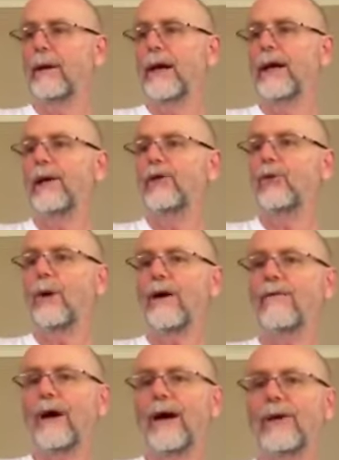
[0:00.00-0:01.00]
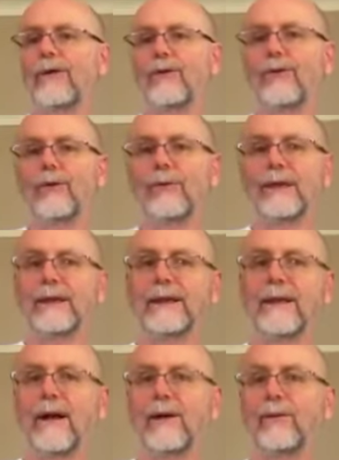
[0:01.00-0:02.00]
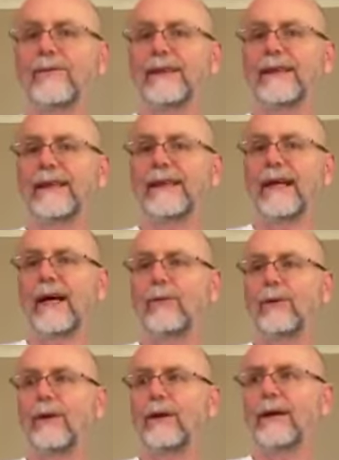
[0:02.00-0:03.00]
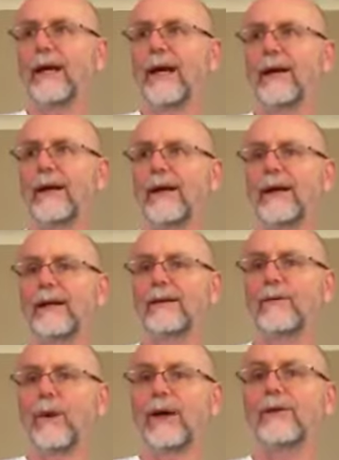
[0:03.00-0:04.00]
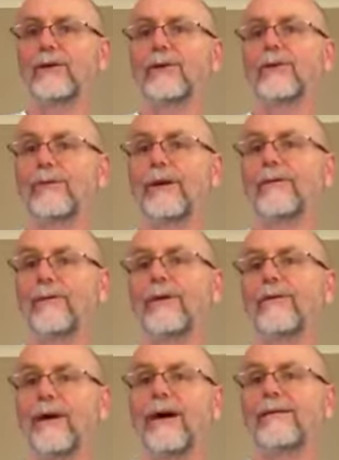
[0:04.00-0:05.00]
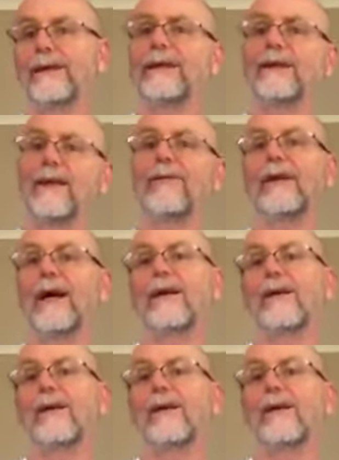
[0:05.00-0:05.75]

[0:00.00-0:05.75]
And in 12/8 too, just like with 6/8, we're not counting it as 1, 2, 3, 4, 5, 6, 7, 8,